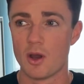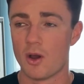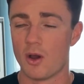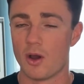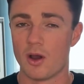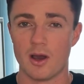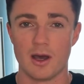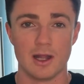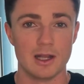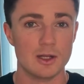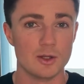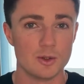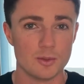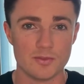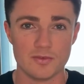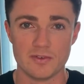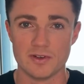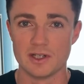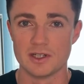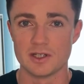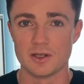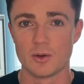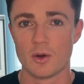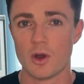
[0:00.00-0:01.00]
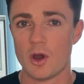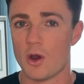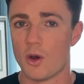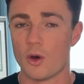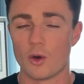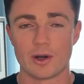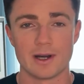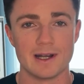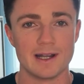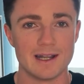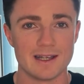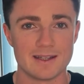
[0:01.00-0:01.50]
a Loom video,
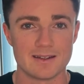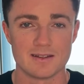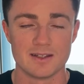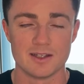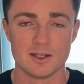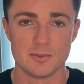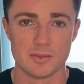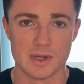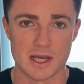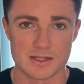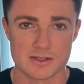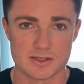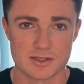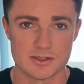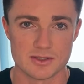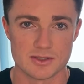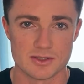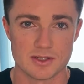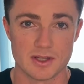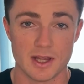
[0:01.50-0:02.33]
or a LinkedIn message.